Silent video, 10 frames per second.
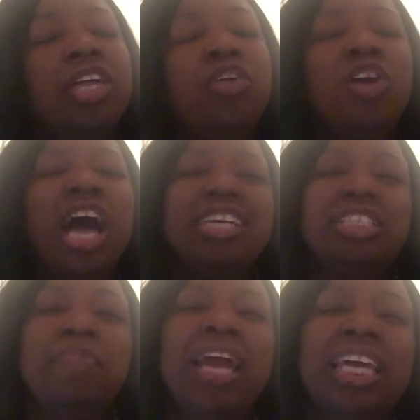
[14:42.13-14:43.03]
how
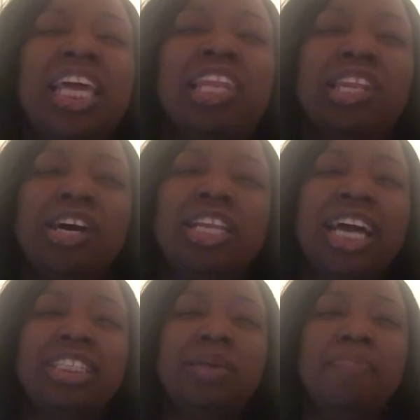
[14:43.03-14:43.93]
somebody can look
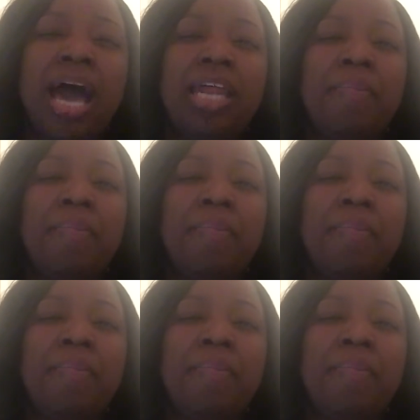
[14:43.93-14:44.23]
like somebody.